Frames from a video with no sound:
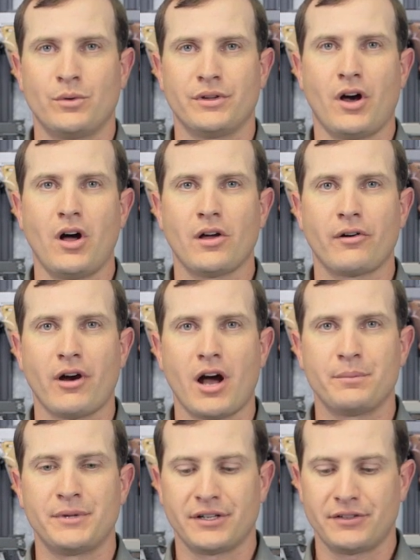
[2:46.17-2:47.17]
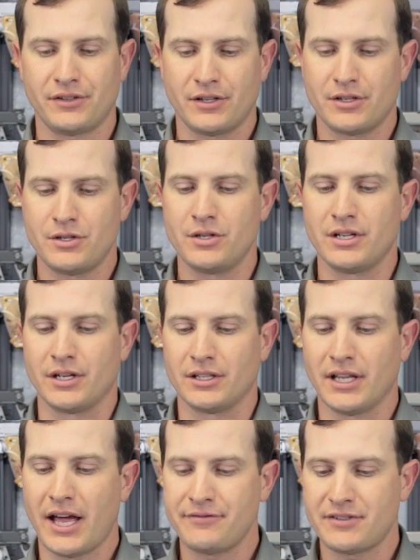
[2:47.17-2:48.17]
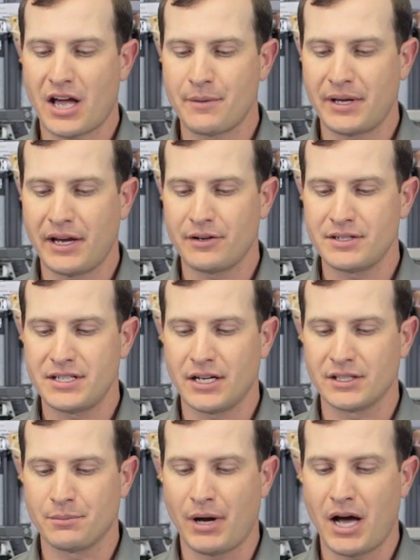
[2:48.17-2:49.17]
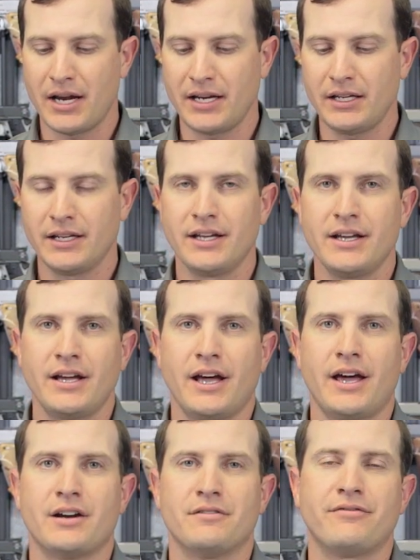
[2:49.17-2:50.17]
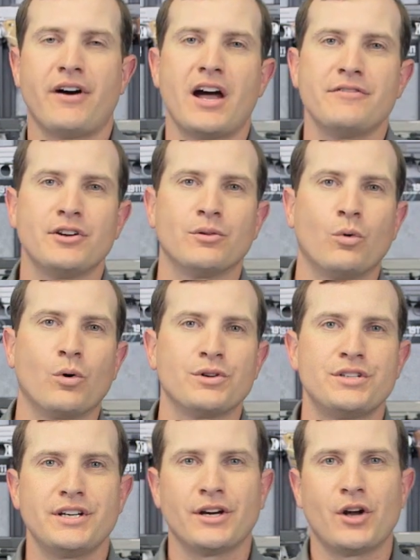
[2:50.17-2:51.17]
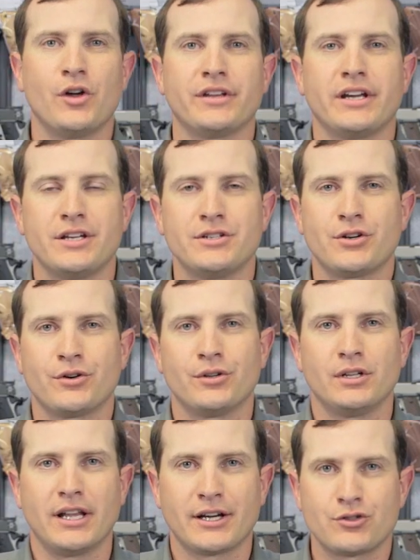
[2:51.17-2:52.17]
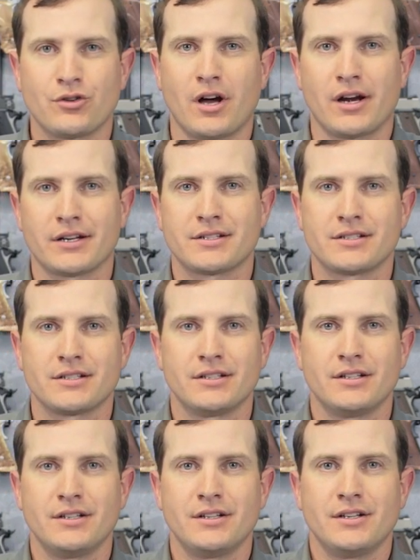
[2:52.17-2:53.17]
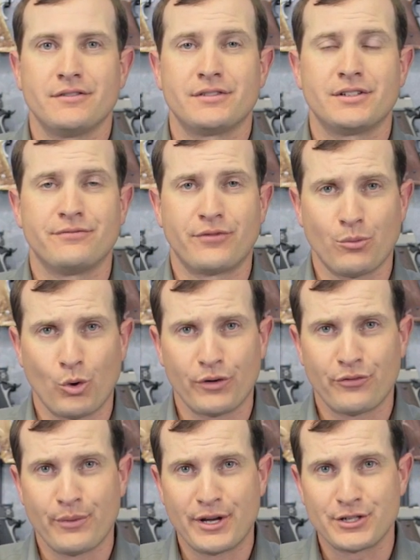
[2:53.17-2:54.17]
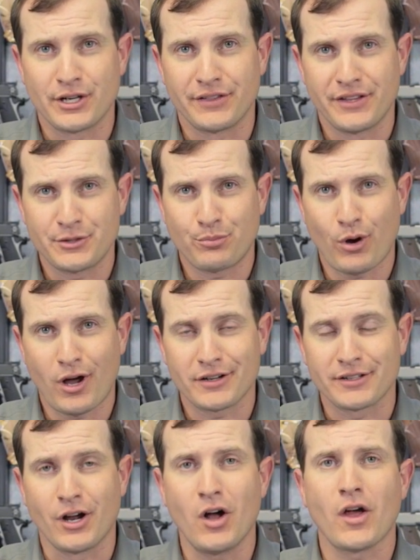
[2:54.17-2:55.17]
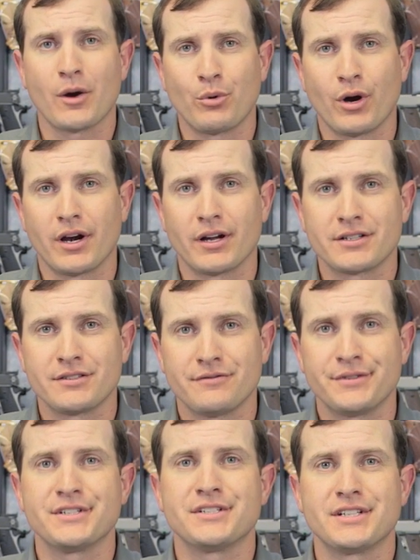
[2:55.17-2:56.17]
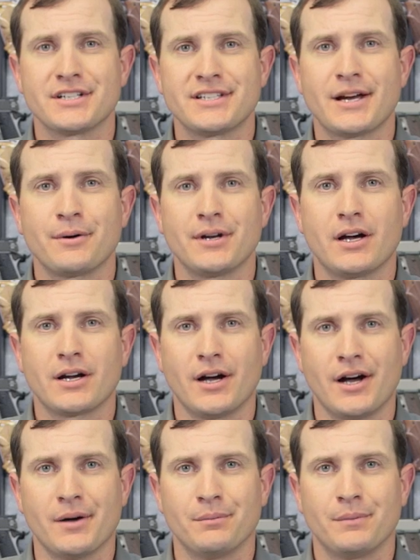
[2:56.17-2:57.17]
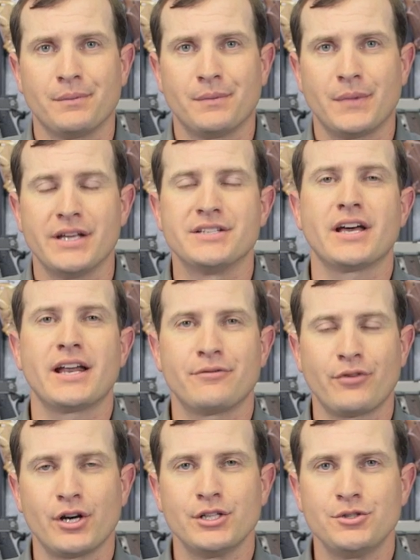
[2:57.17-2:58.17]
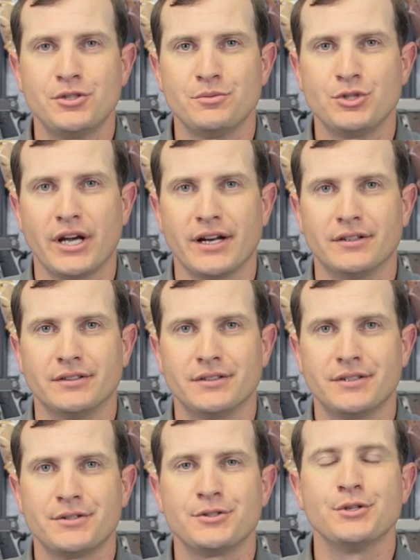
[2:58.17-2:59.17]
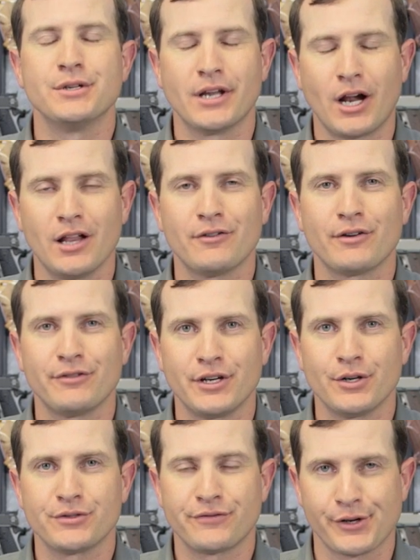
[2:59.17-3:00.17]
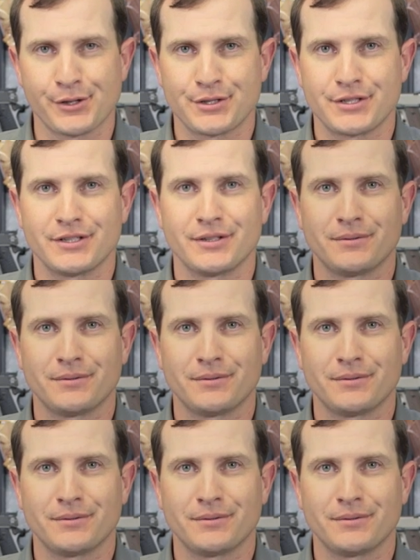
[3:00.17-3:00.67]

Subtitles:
with all our optics, you get a lifetime guarantee on the body and a 5-year warranty on all the internal electronics. For more information on this product and all our products, visit SIGSAUER.com and sign up for our YouTube channel so you can get all of our videos first.